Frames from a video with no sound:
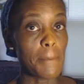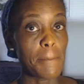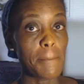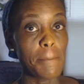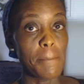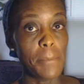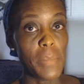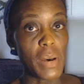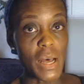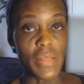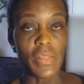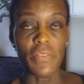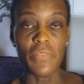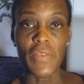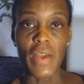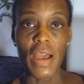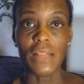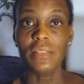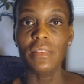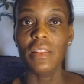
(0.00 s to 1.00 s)
But the
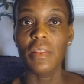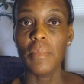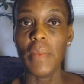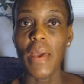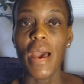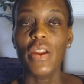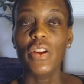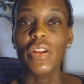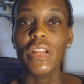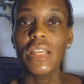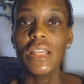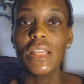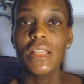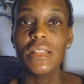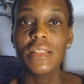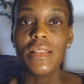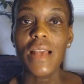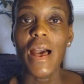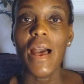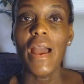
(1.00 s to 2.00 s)
fact of the matter
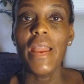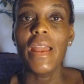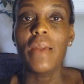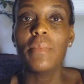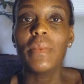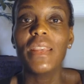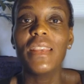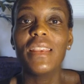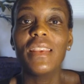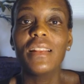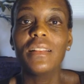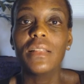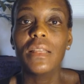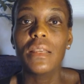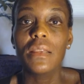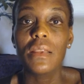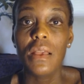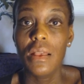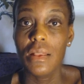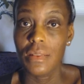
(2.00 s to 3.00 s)
is I am
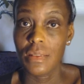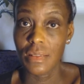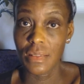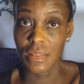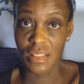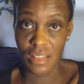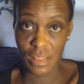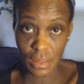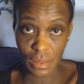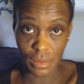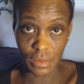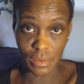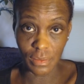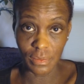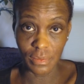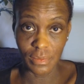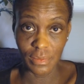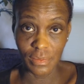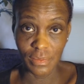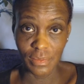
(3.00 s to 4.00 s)
healing
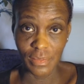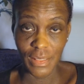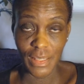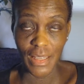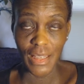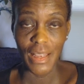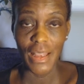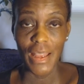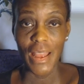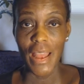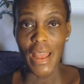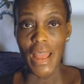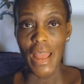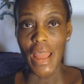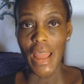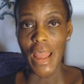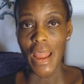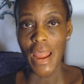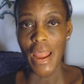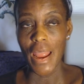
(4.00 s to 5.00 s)
still.
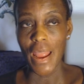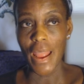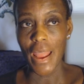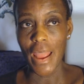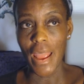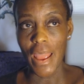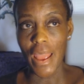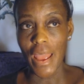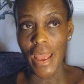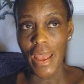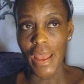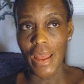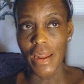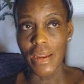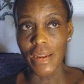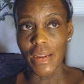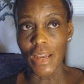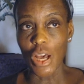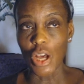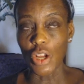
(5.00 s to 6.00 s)

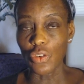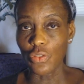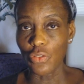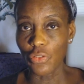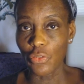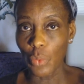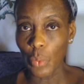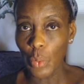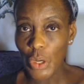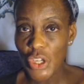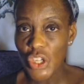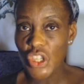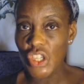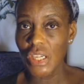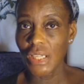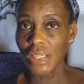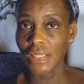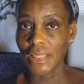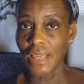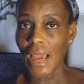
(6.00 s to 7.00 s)
And
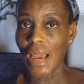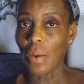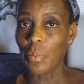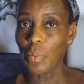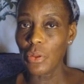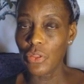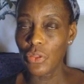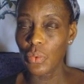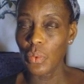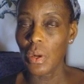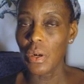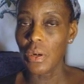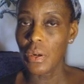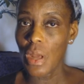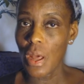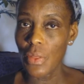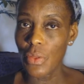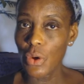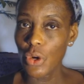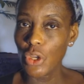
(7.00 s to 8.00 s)
unfortunately, I went through
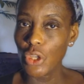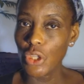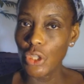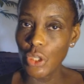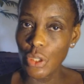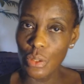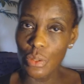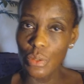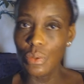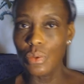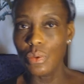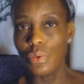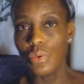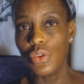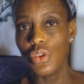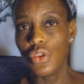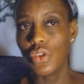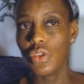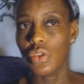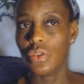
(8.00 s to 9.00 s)
another
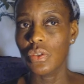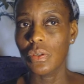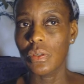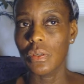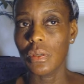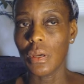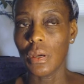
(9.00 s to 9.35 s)
huge